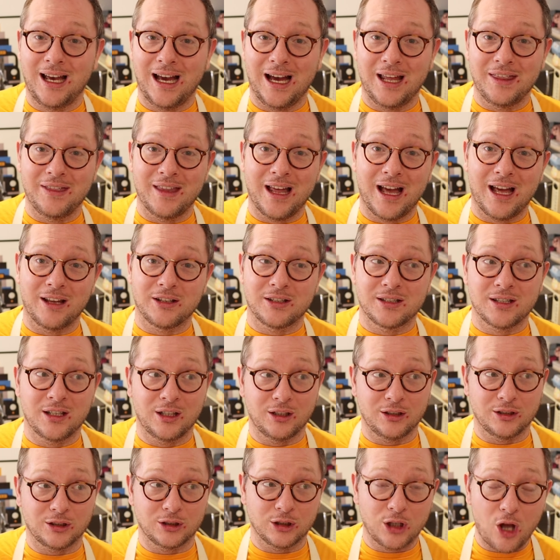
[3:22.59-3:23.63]
And that
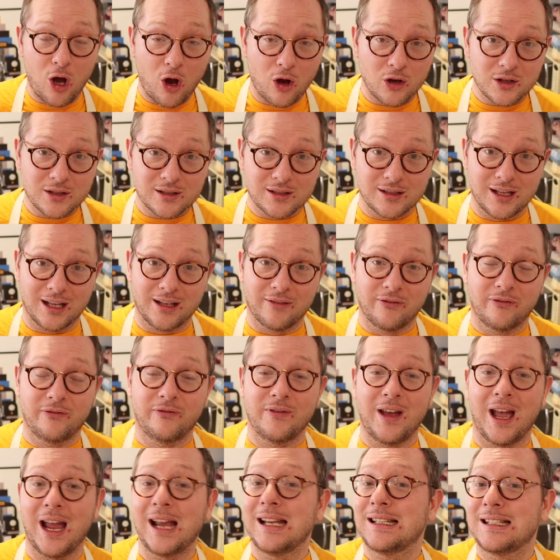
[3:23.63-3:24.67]
loss, that
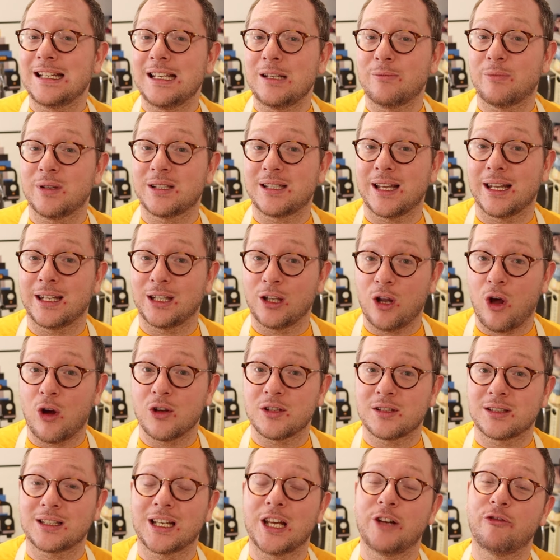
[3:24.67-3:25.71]
18%
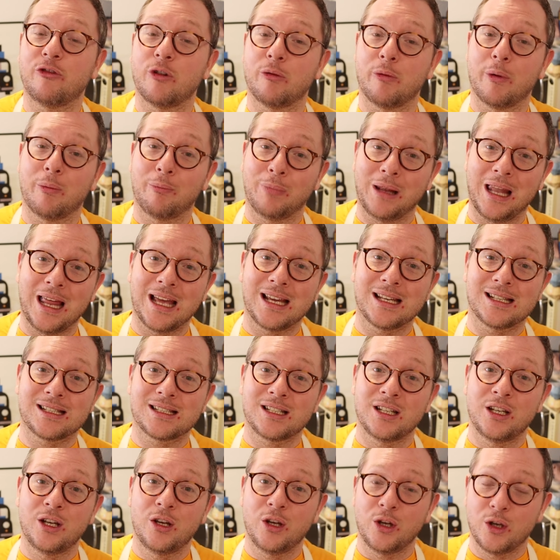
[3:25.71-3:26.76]
loss, can be
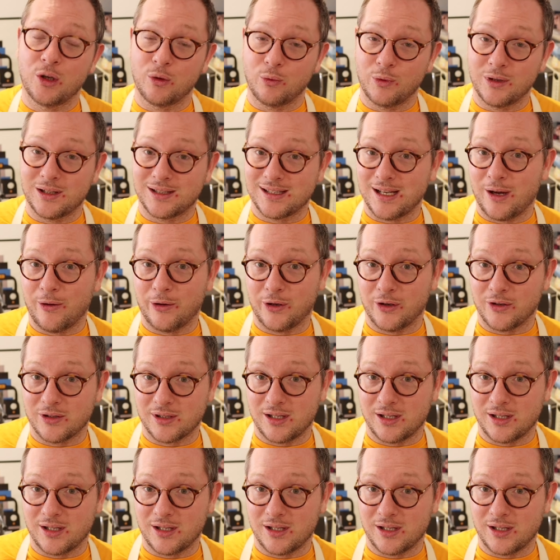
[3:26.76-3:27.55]
replaced with sourdough